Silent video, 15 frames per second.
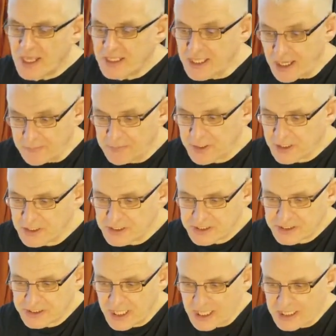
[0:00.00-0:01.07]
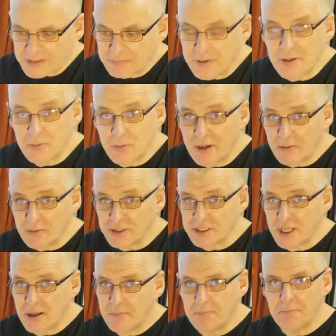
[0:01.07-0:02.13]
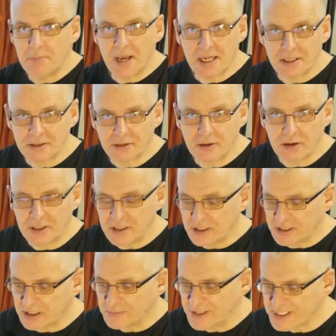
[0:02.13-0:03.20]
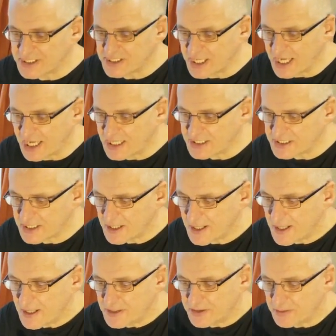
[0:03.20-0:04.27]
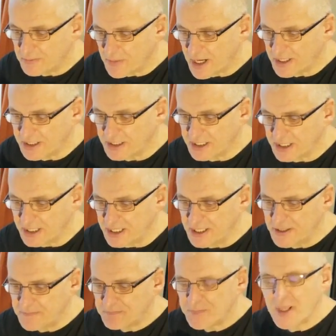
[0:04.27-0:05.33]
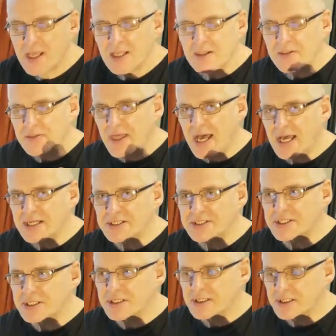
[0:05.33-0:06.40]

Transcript: yeah, because that bit where it was melancholy, a little bit sad, the minor key, that